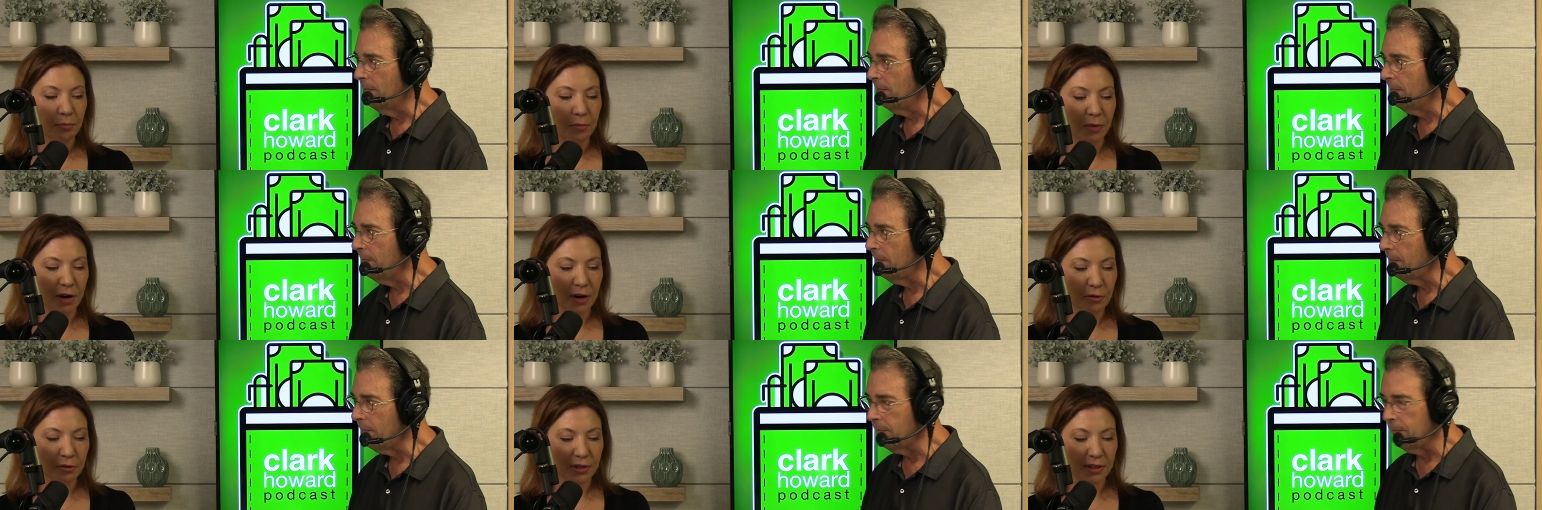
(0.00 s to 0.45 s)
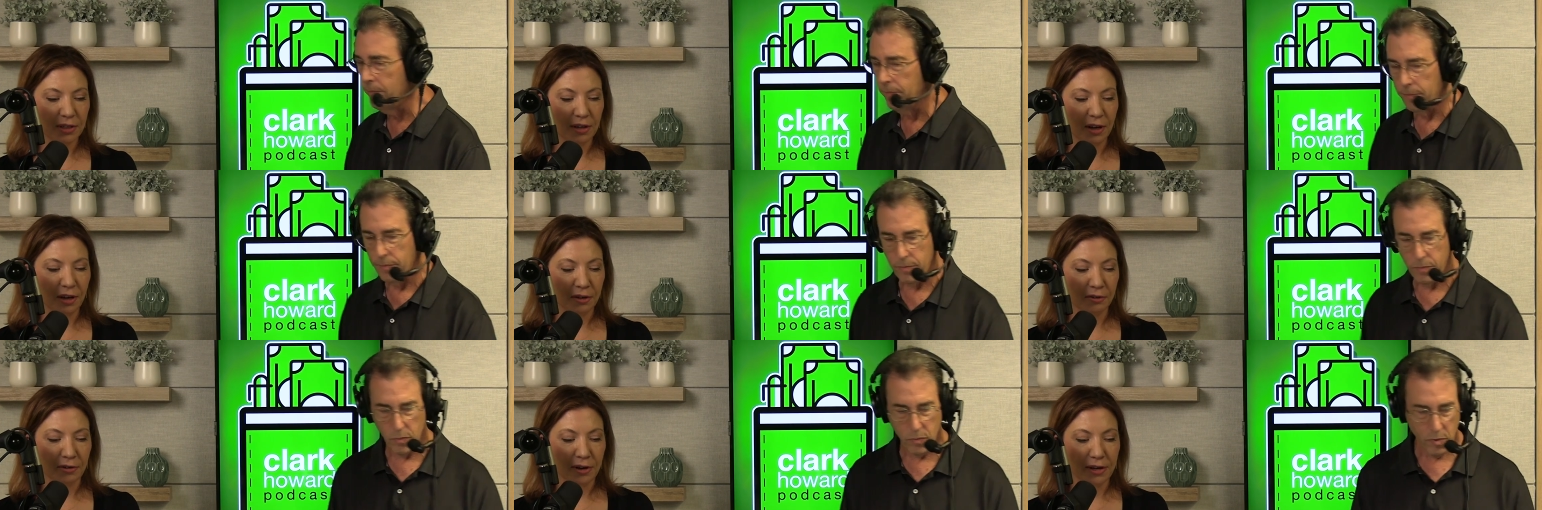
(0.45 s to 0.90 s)
Speaker 1: Margaret
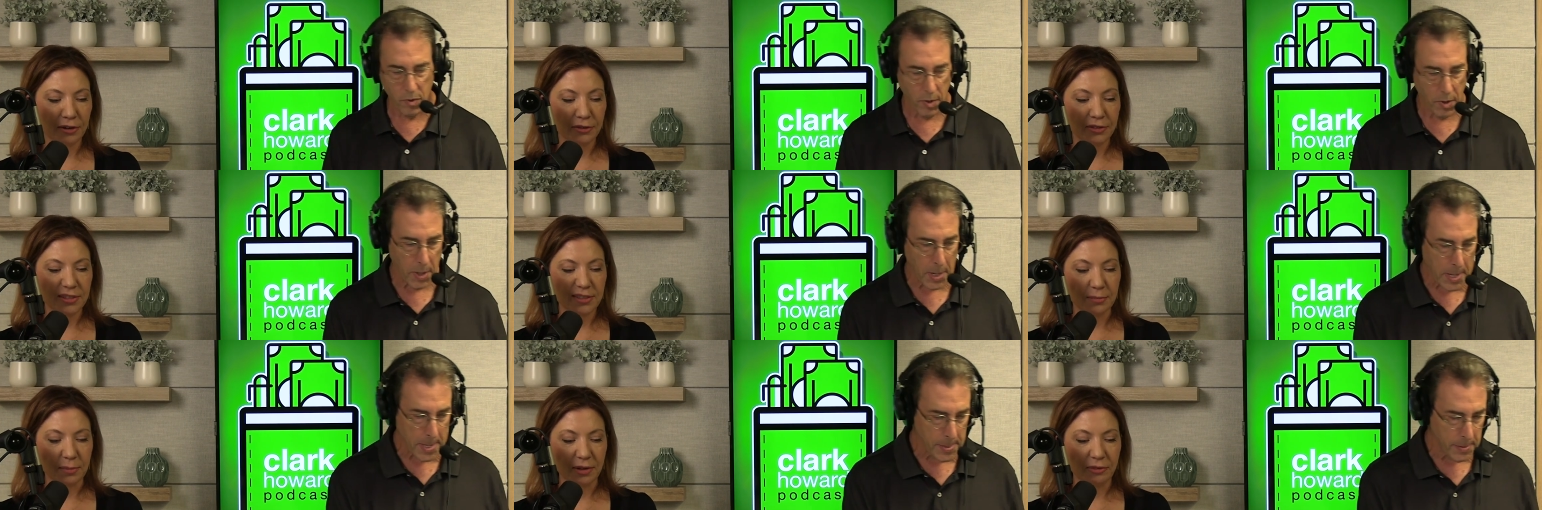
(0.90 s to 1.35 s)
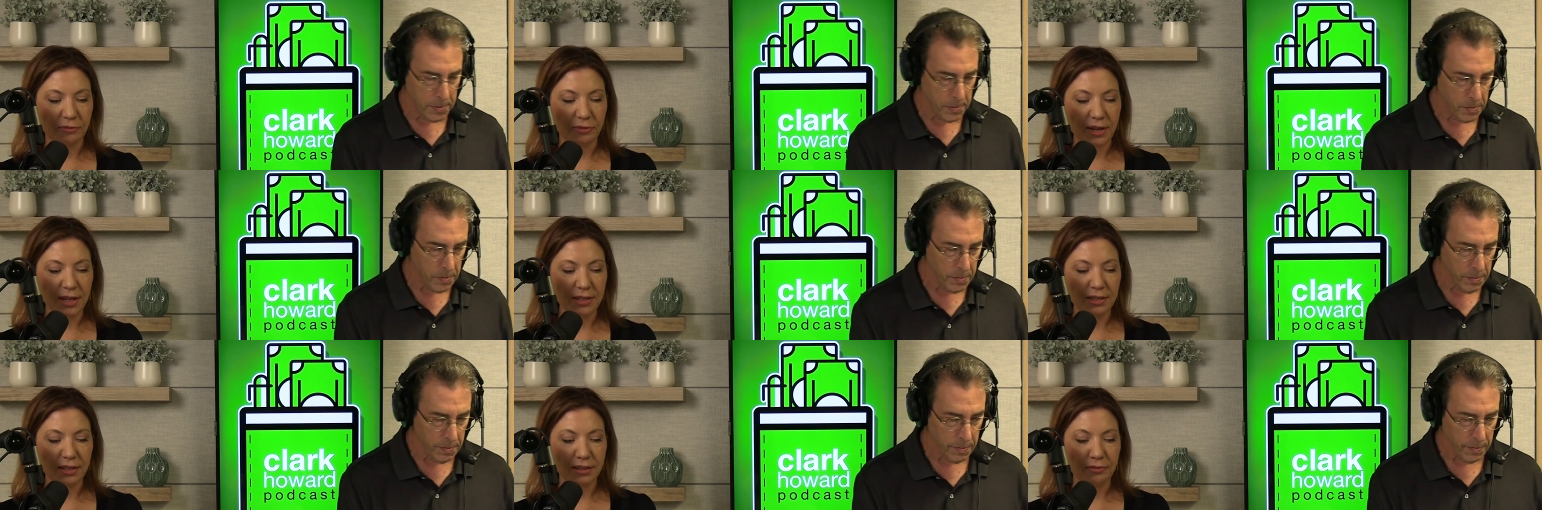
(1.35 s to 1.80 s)
in Colorado says, My
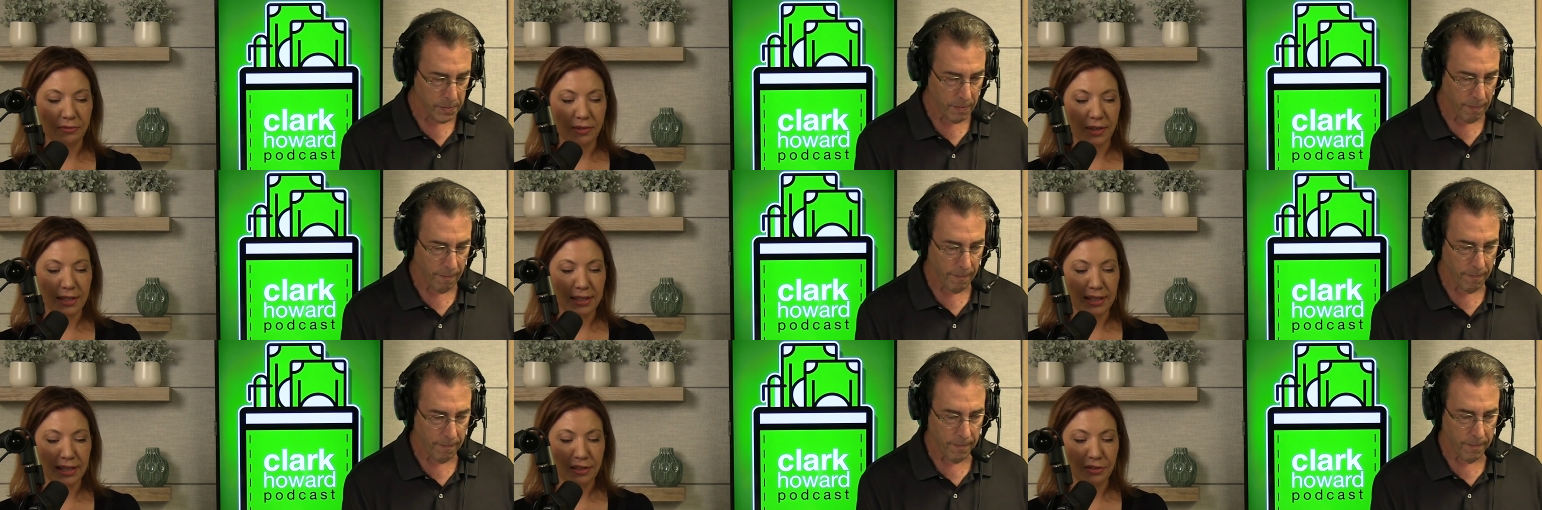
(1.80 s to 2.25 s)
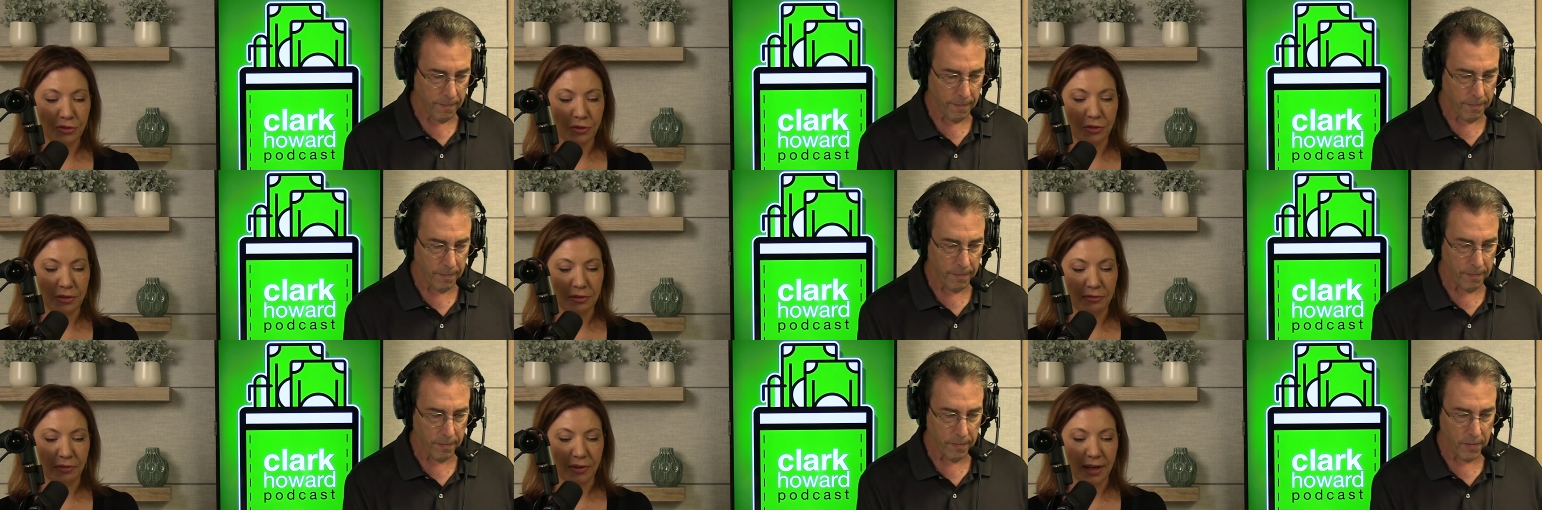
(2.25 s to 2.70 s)
friend and
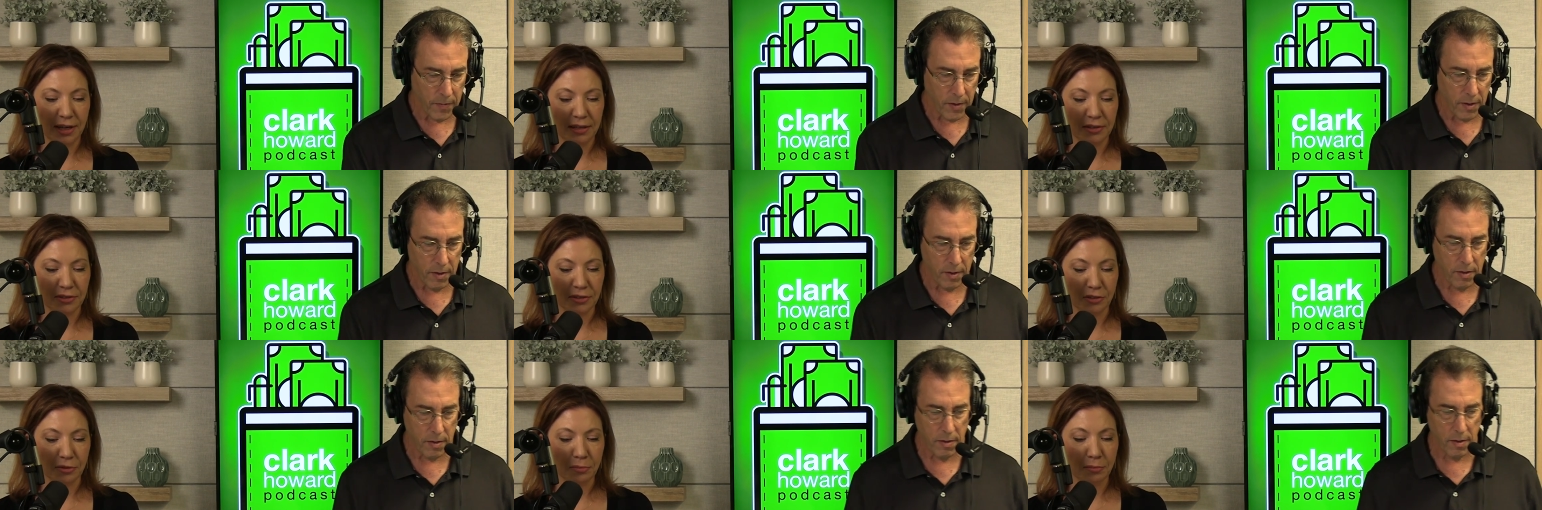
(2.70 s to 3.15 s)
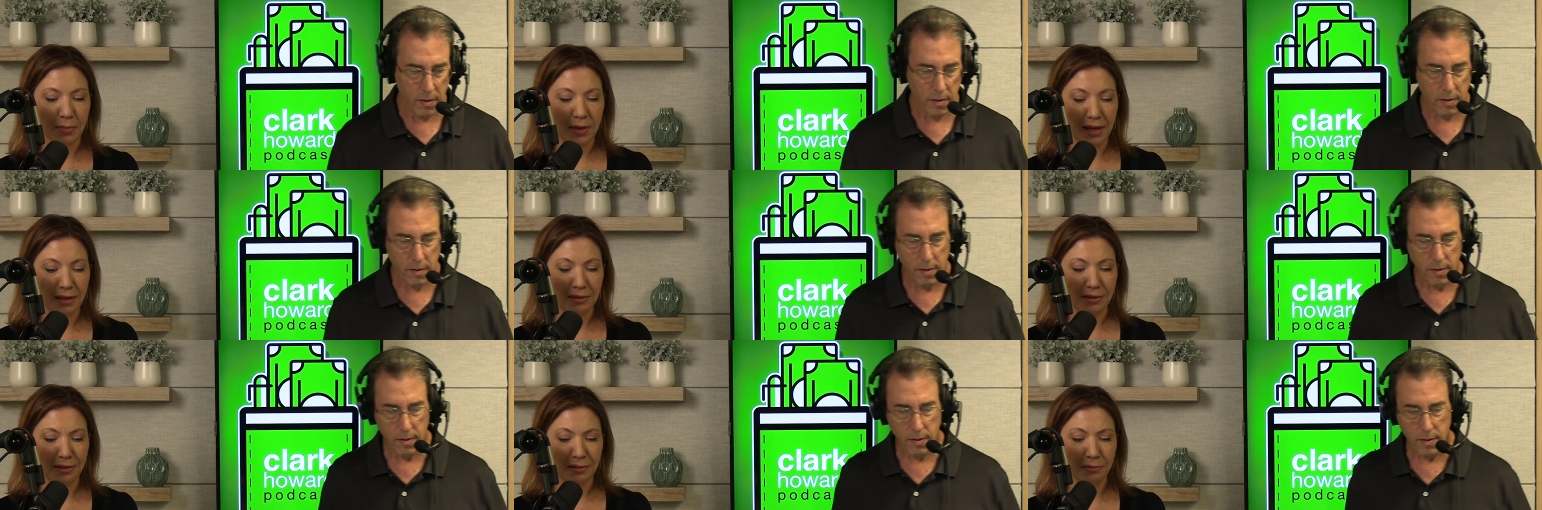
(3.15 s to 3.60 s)
financial advisor
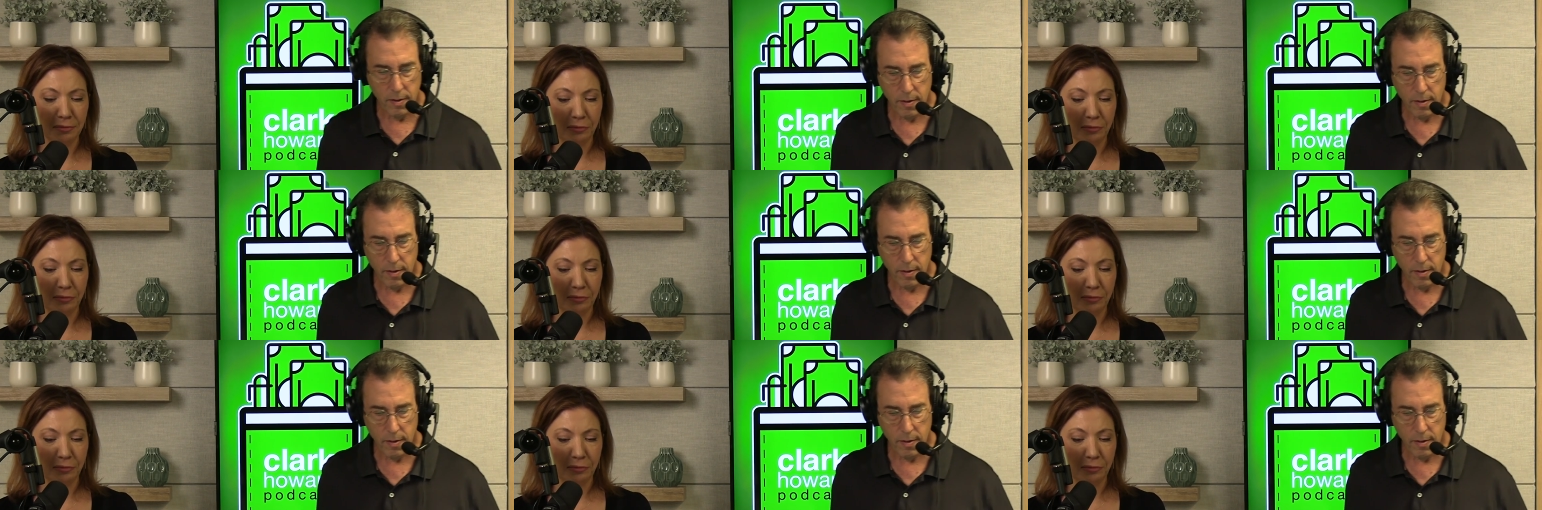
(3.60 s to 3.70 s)
met, and